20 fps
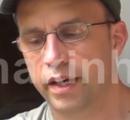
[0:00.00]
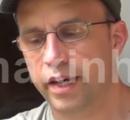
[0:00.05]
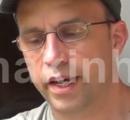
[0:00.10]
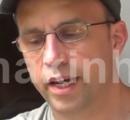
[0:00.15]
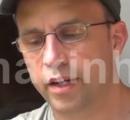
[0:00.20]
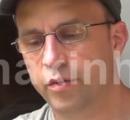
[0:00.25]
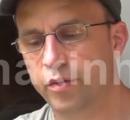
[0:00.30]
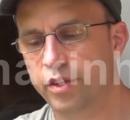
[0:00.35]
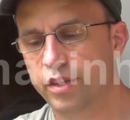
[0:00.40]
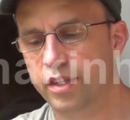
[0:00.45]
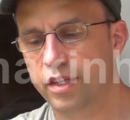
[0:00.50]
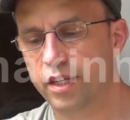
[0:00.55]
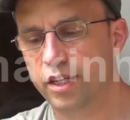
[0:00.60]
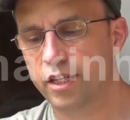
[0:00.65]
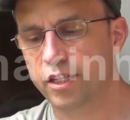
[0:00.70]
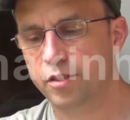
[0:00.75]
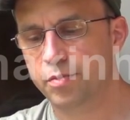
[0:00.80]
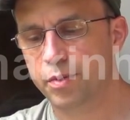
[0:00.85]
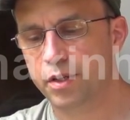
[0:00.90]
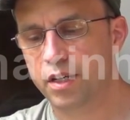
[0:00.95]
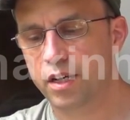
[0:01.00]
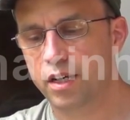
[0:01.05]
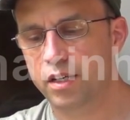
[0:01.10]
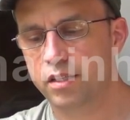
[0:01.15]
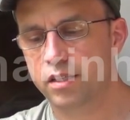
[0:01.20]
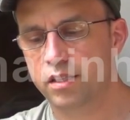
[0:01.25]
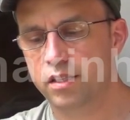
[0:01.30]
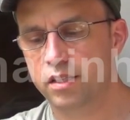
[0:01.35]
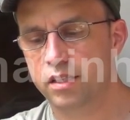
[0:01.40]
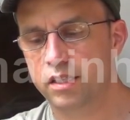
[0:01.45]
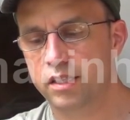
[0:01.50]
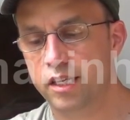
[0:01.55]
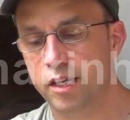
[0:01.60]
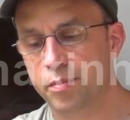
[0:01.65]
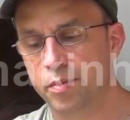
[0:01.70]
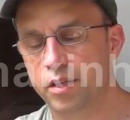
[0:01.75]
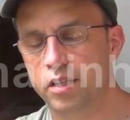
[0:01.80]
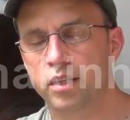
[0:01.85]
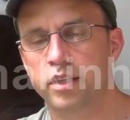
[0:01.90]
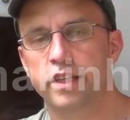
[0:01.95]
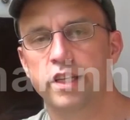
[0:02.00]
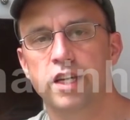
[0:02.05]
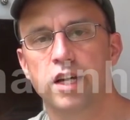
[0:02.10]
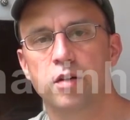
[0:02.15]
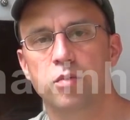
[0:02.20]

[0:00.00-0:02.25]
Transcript: And with these, because typically the